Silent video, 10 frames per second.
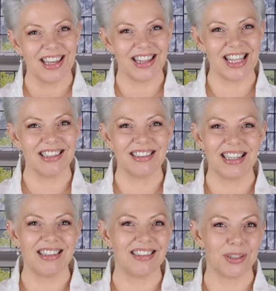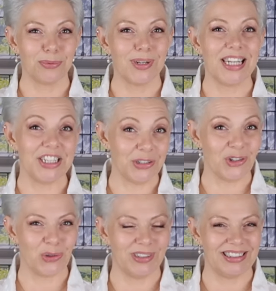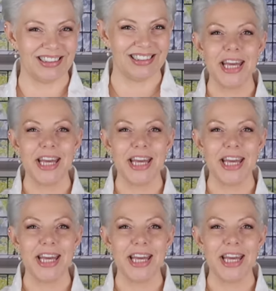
this is a really good choice.